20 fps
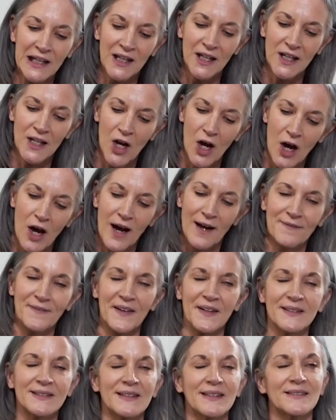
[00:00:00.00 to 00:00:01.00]
include
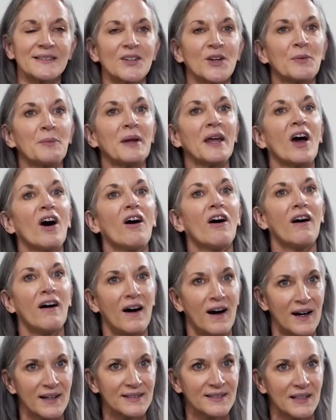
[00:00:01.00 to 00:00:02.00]
hands, body, and
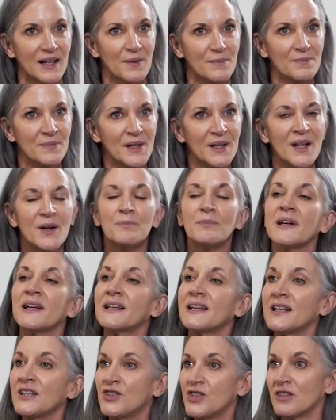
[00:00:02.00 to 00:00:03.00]
facial expressions.
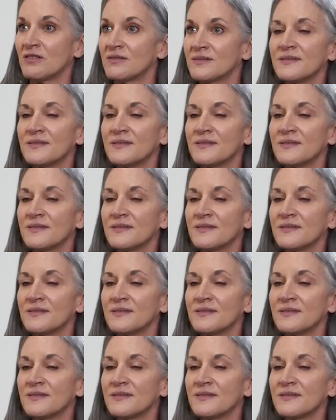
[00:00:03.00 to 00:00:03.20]
They should